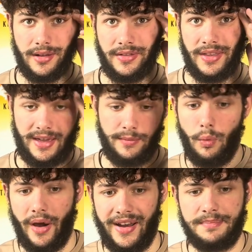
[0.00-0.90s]
is
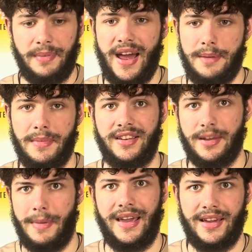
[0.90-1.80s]
what inspired me to
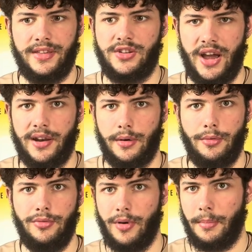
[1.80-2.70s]
make the channel
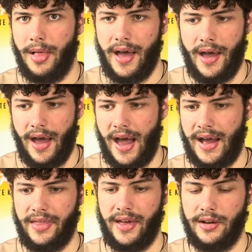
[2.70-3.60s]
from there
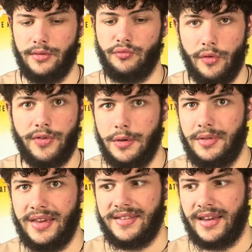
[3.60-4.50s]
and then review
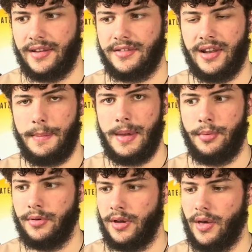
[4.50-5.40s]
these sets to let
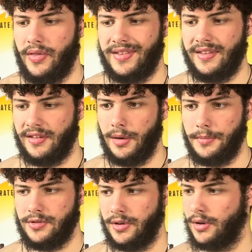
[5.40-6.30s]
people know that this is an
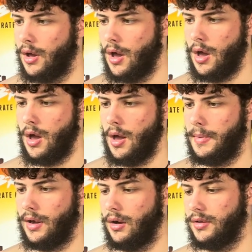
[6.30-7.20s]
option,
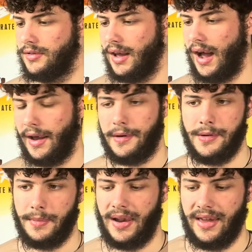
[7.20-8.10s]
because I
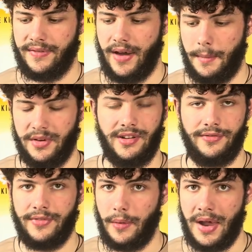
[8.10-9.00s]
couldn't believe how much it
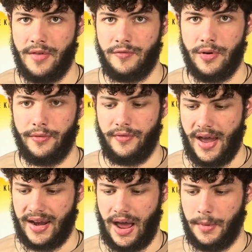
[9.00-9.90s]
felt like the real thing
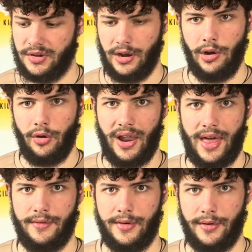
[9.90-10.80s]
and how much it looked like
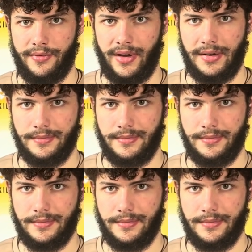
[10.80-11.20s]
the real thing.